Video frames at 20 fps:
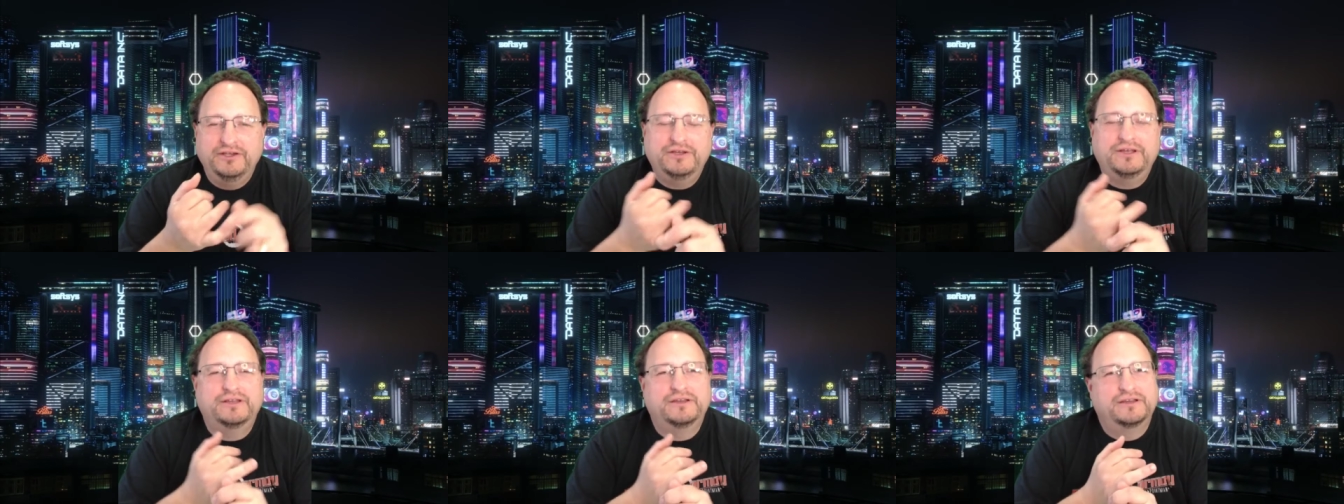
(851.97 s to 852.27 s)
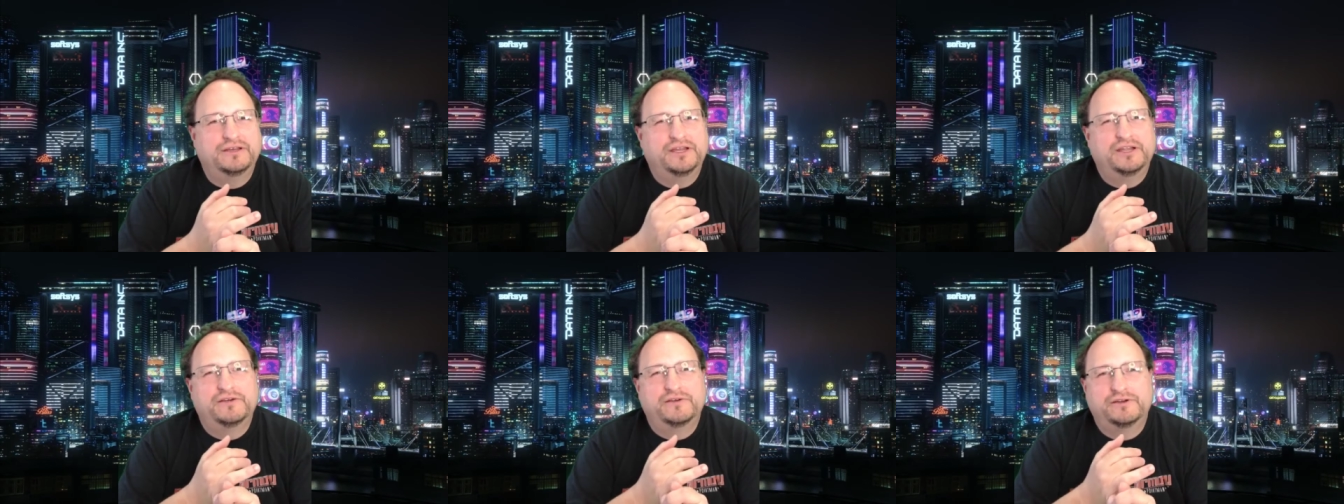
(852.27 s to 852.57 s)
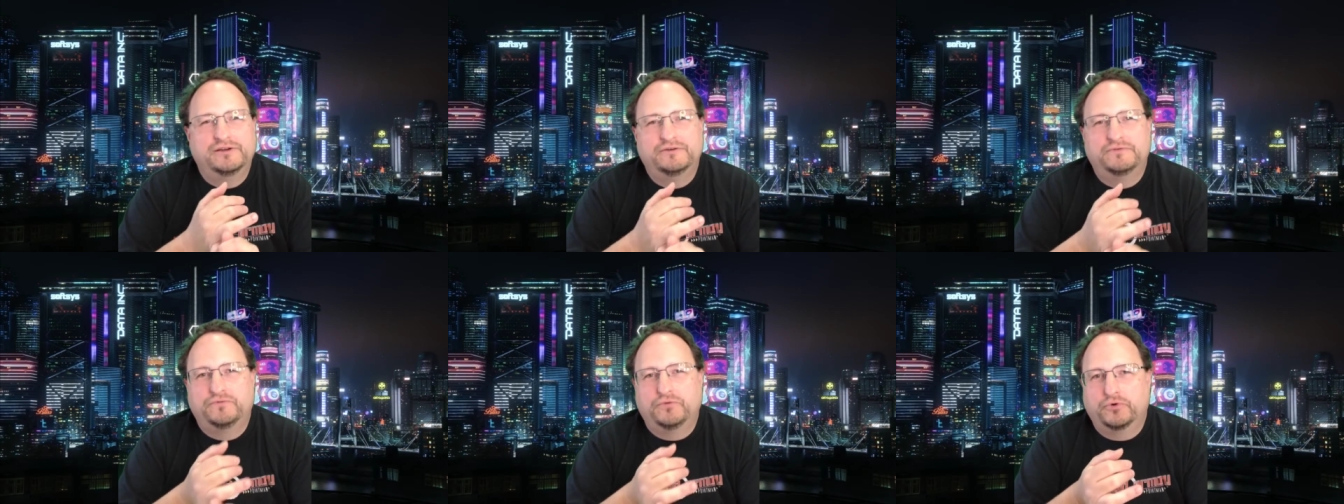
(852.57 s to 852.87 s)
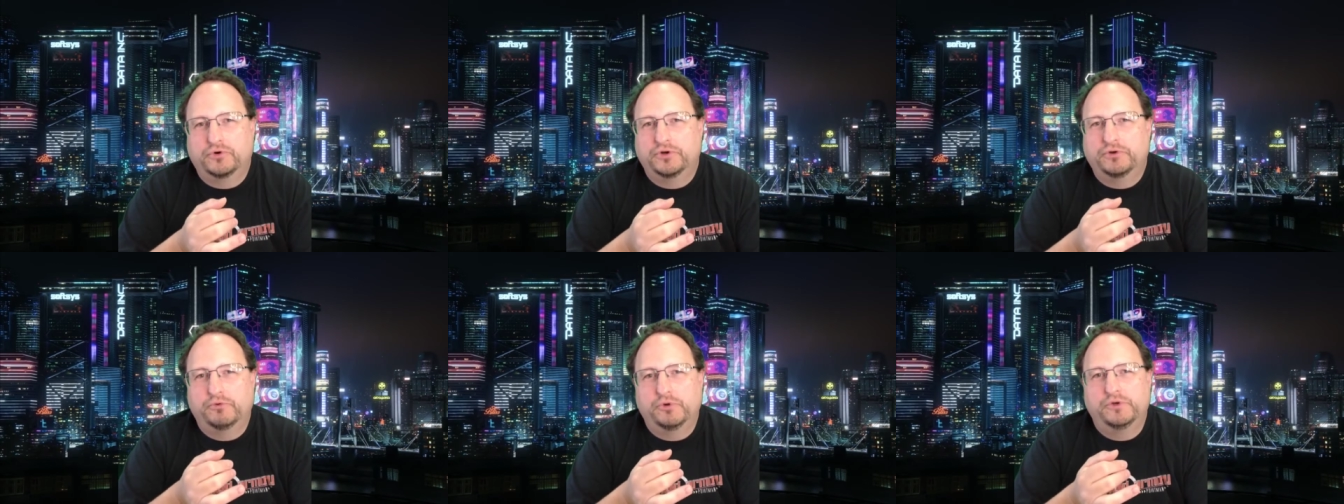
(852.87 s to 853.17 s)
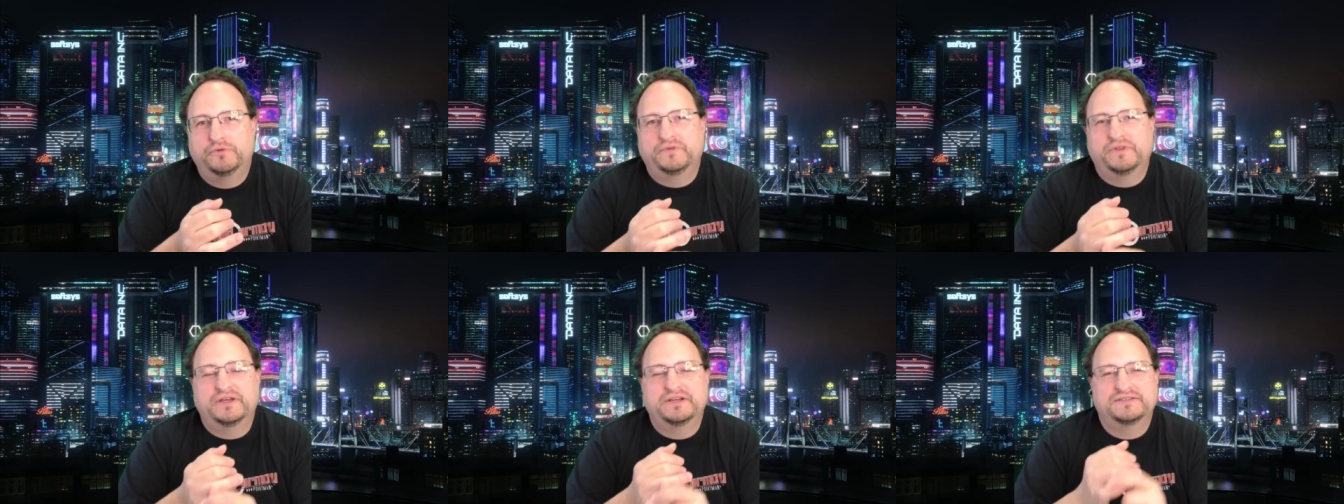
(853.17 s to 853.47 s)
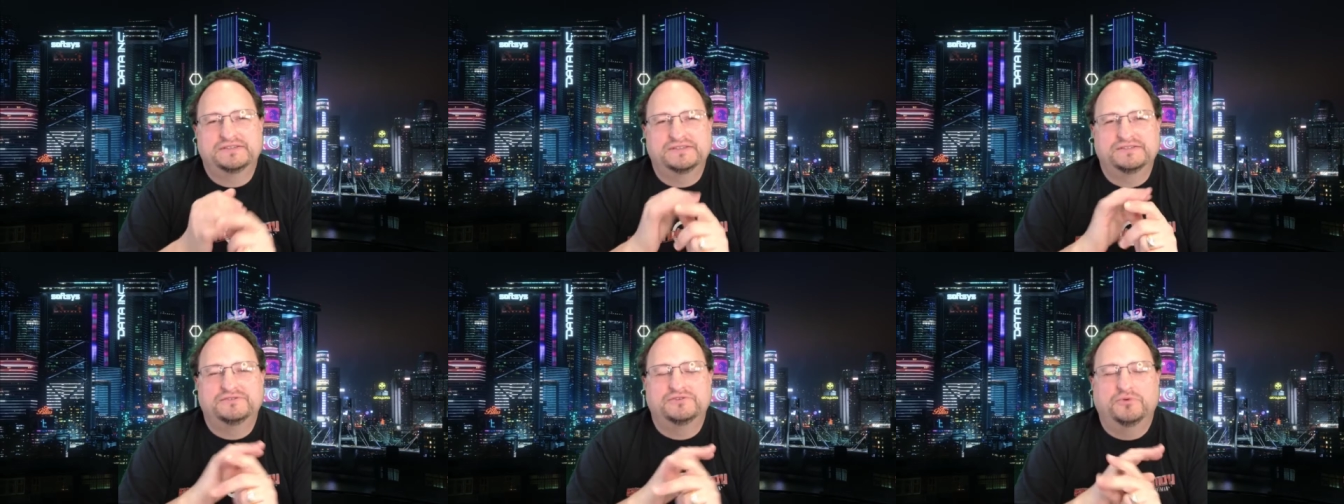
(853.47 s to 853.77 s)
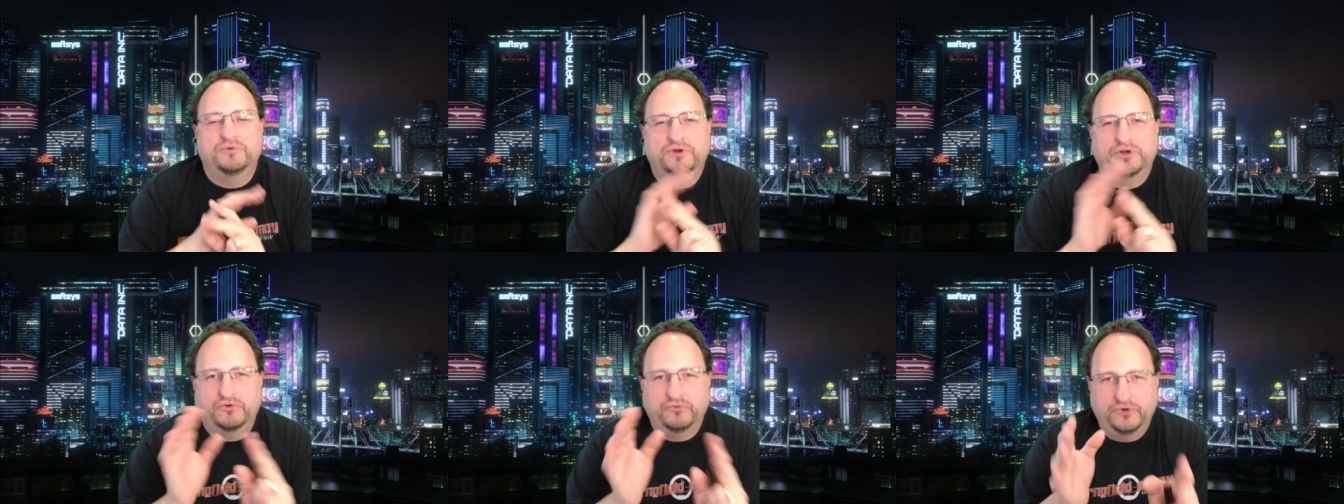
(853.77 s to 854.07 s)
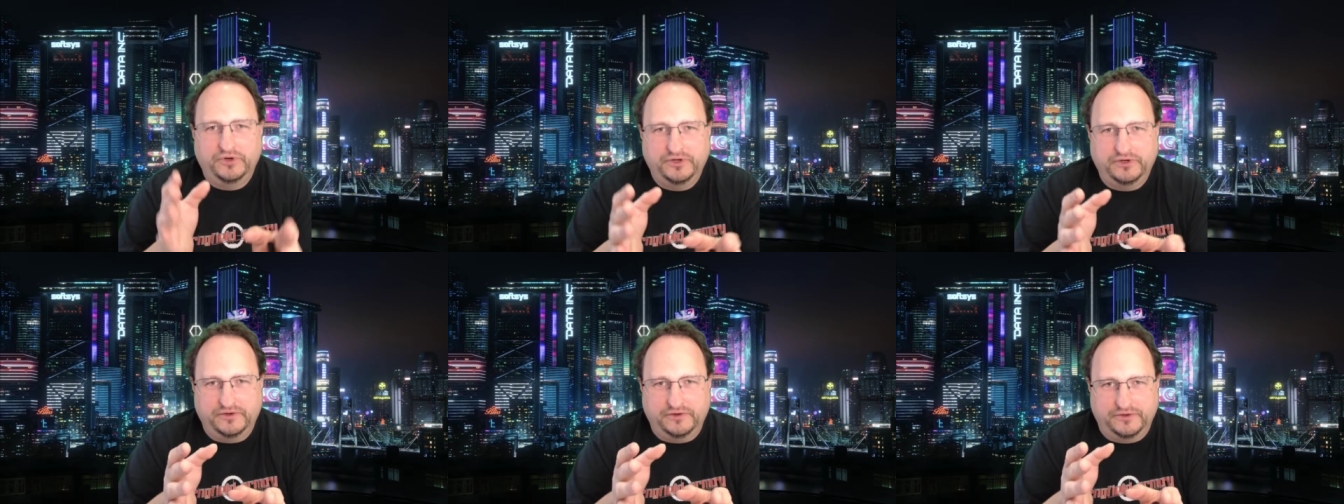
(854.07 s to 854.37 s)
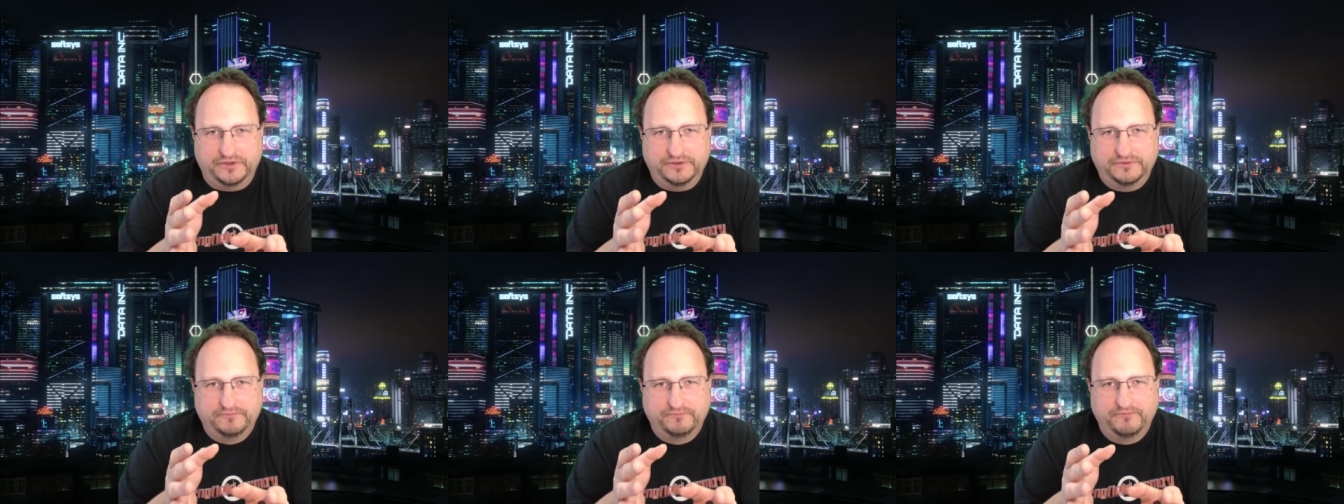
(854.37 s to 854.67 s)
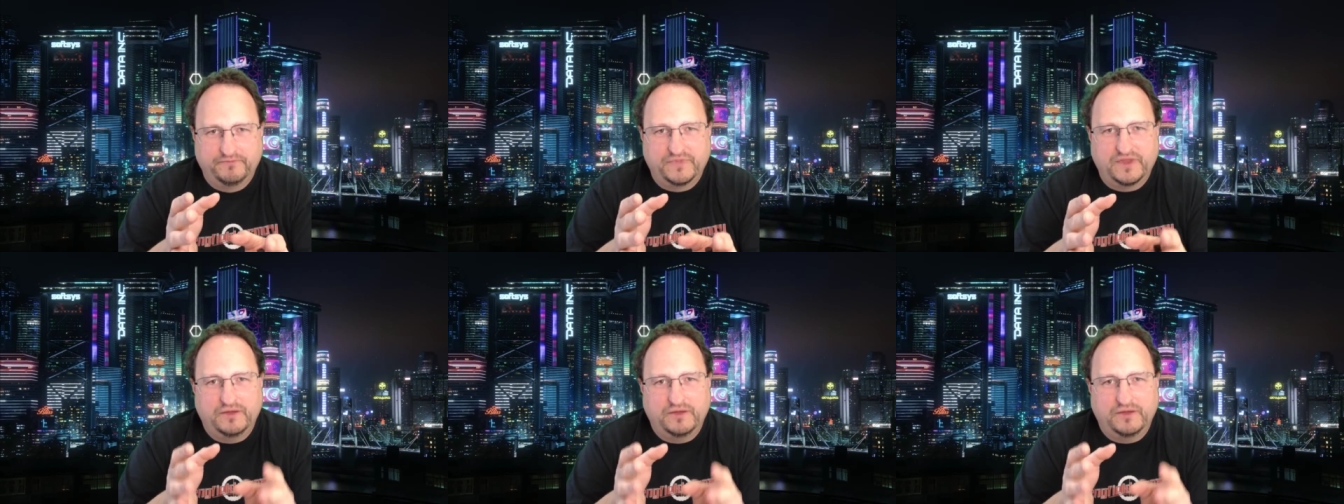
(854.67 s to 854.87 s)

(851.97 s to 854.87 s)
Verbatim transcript: You get a negative 40 reflexes no matter what you're doing.